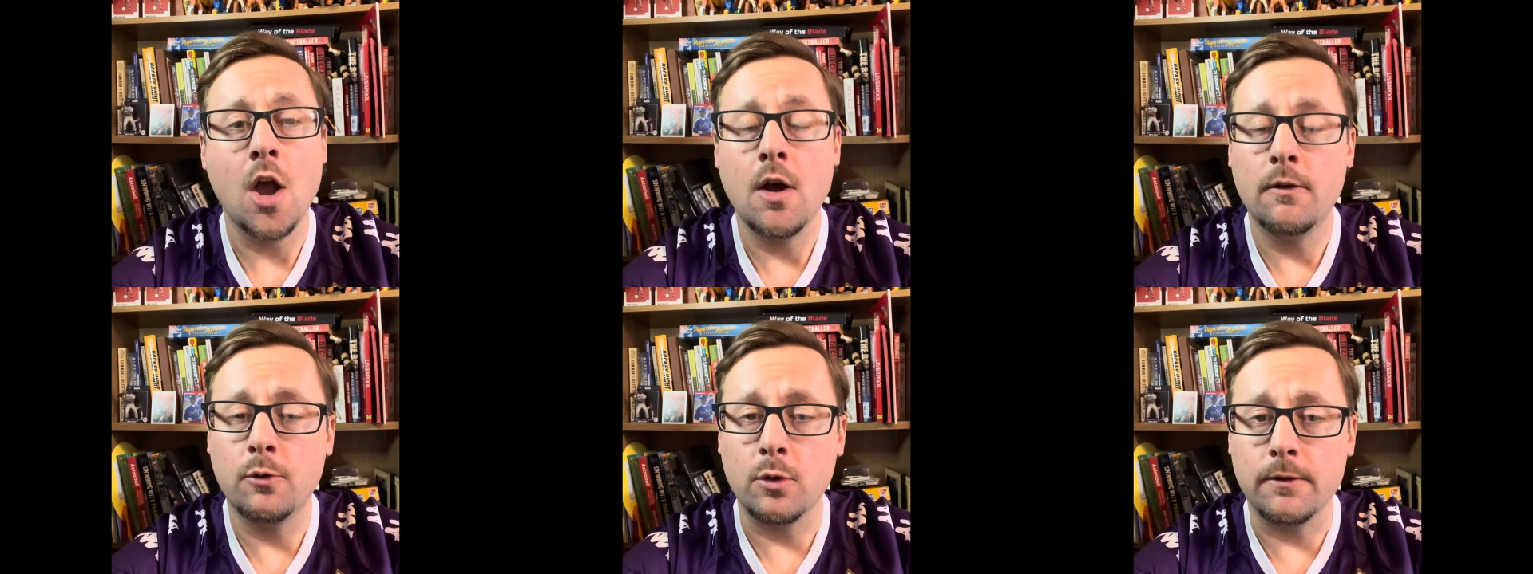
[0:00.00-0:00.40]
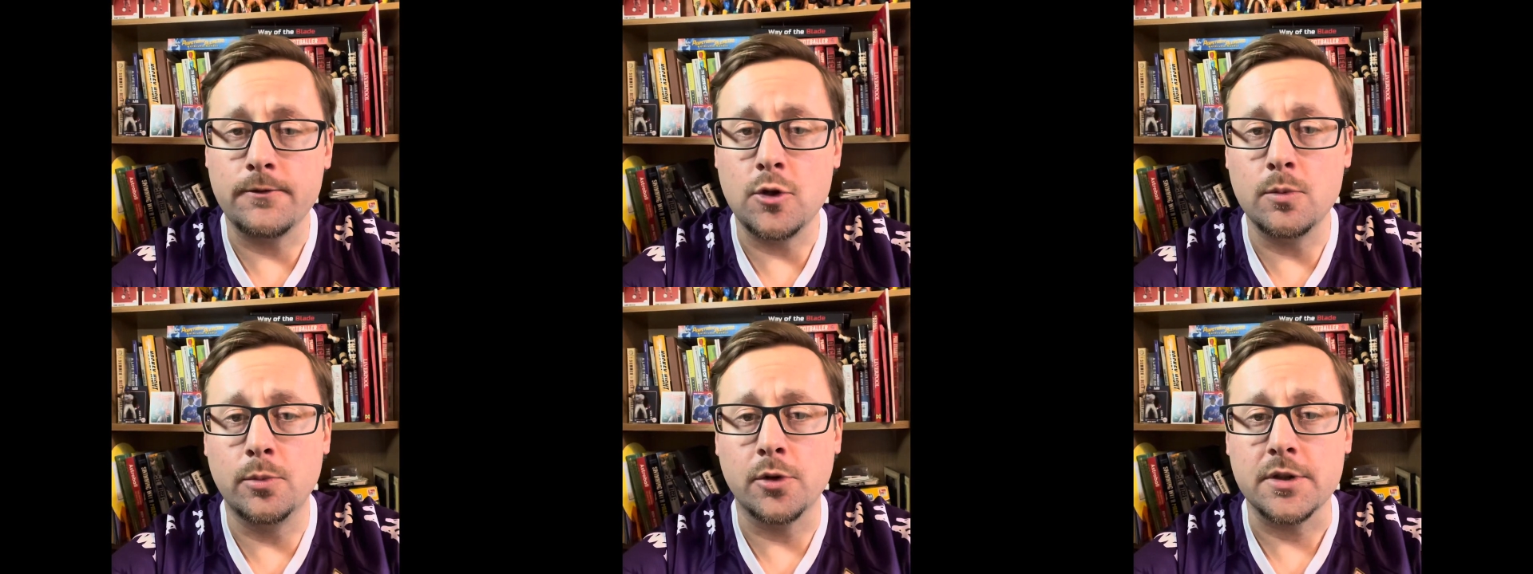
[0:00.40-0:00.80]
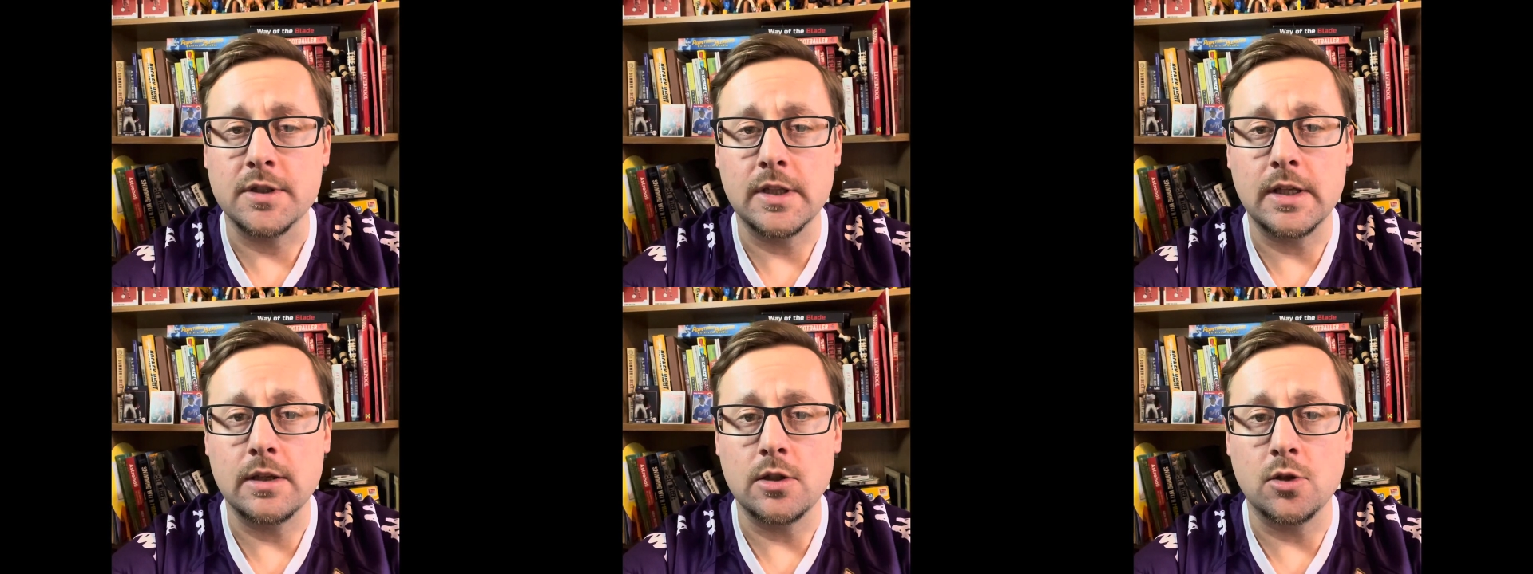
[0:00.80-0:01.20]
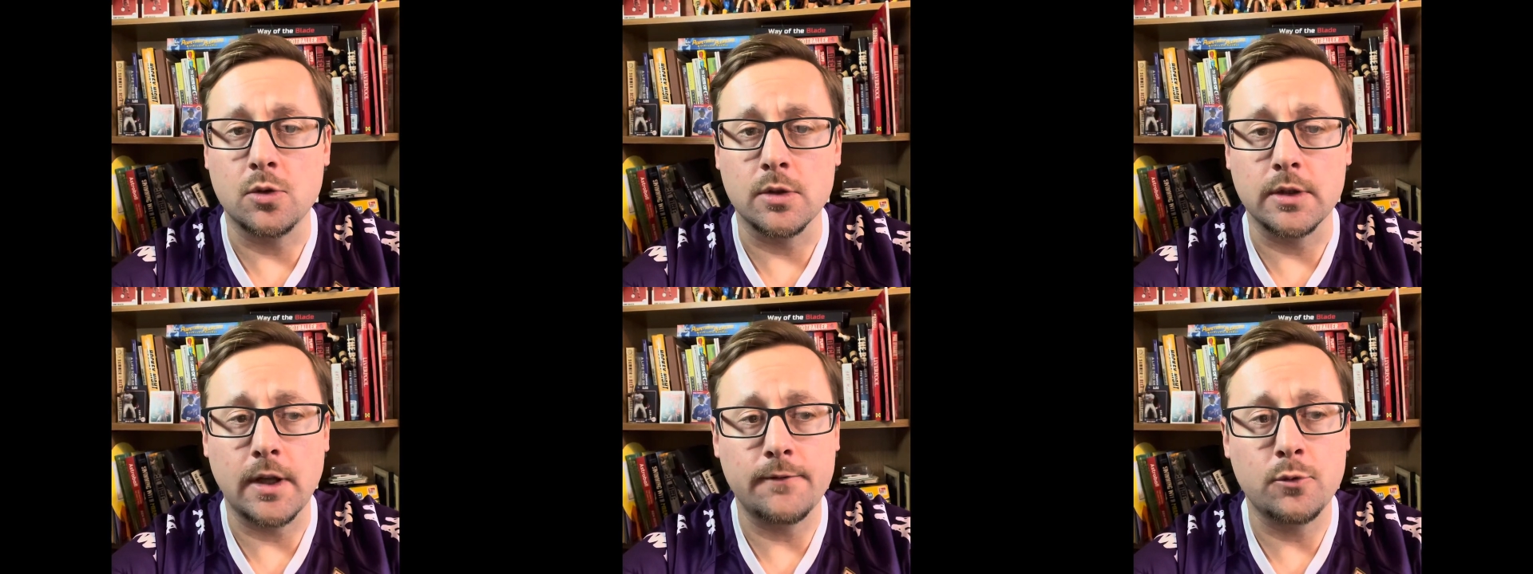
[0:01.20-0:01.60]
for a few books to get
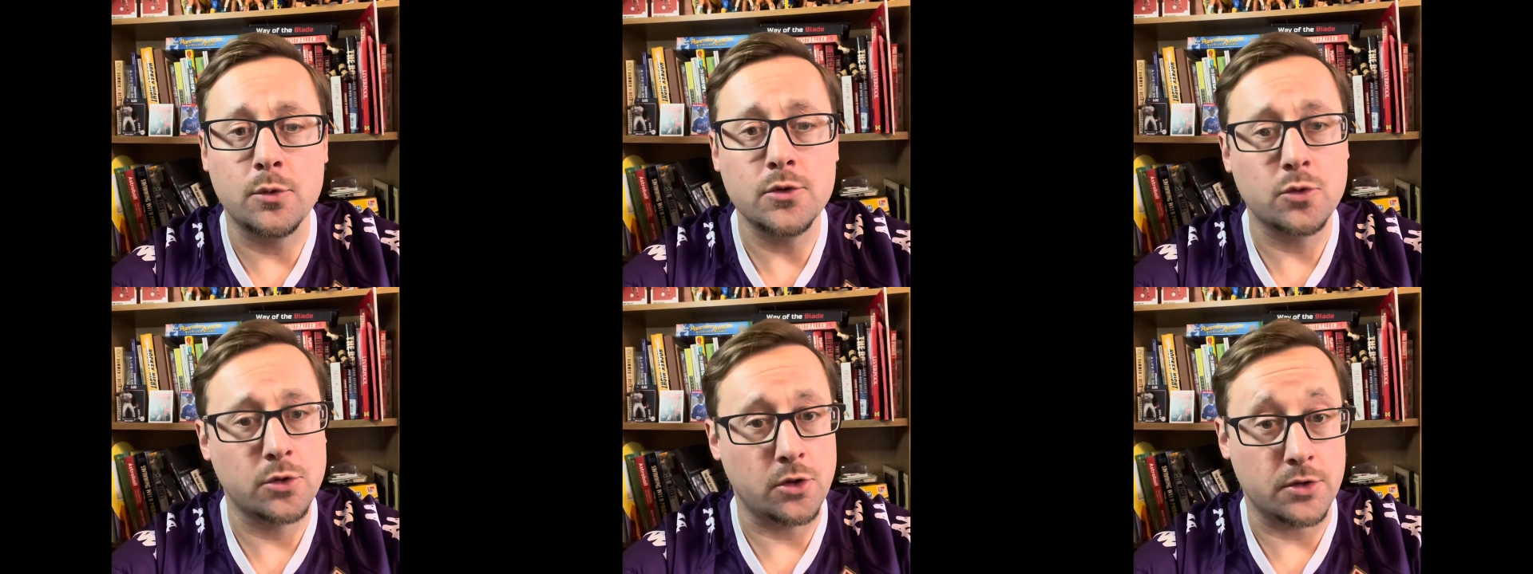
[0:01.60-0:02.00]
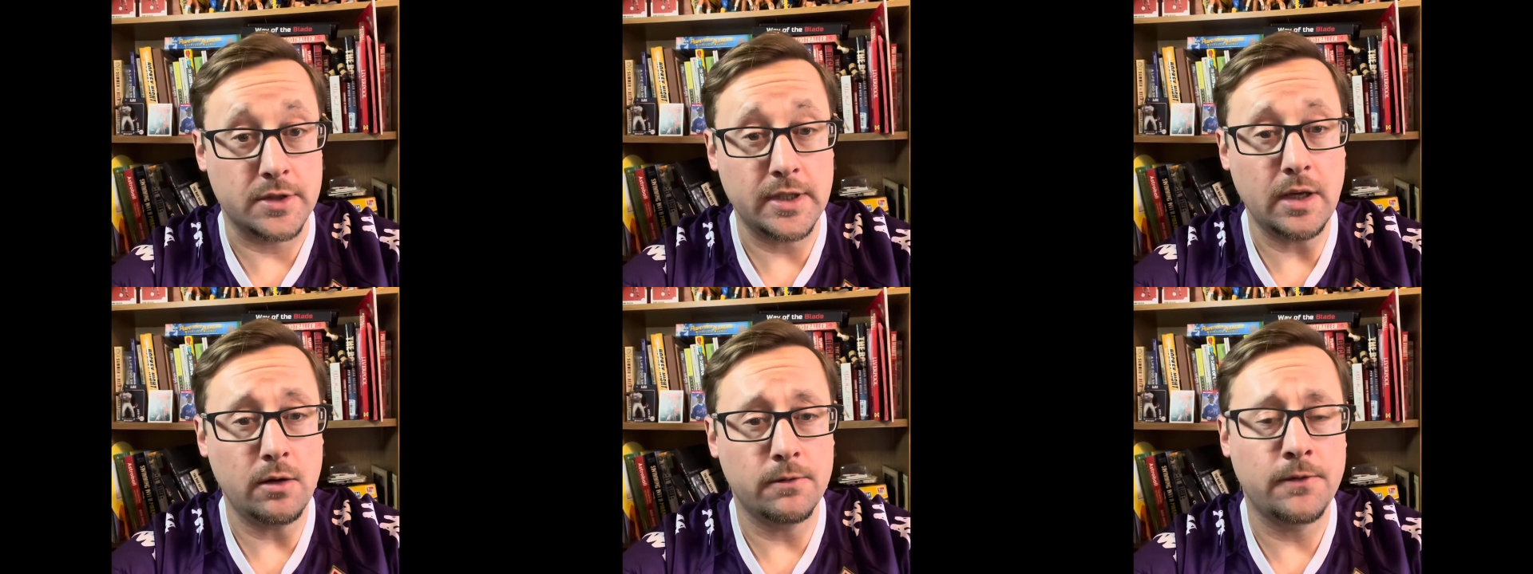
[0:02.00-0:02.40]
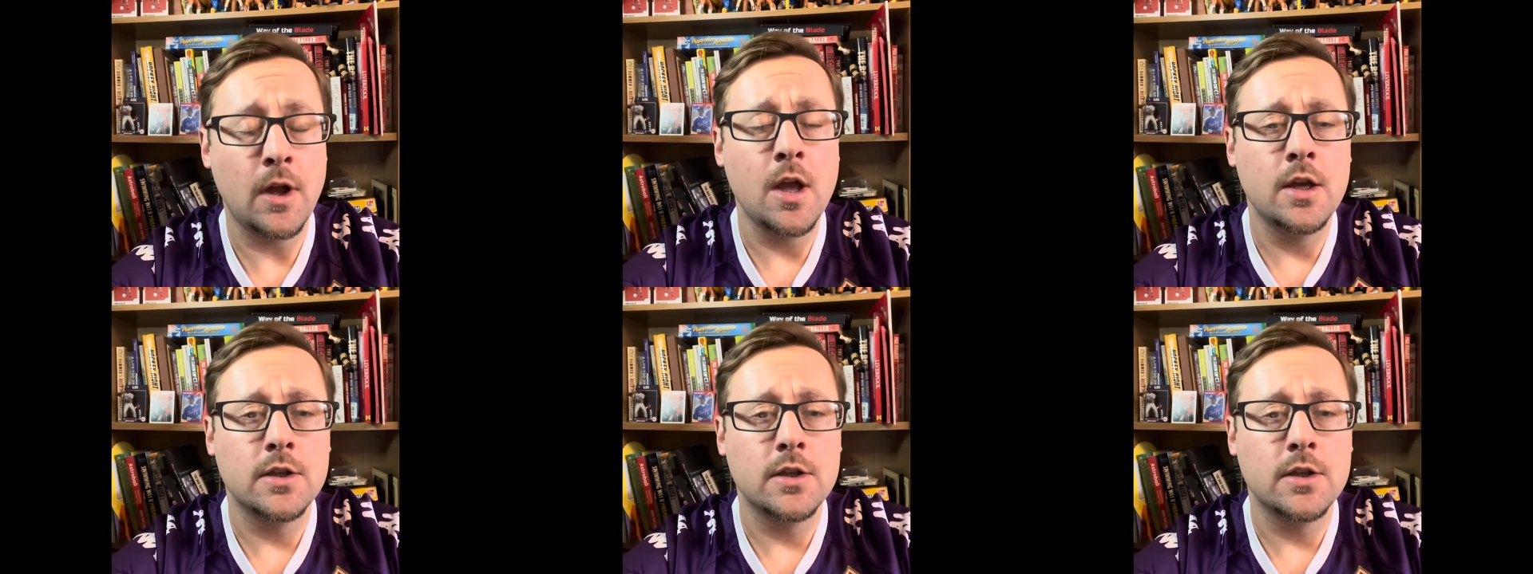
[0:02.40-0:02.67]
your loved ones or yourself.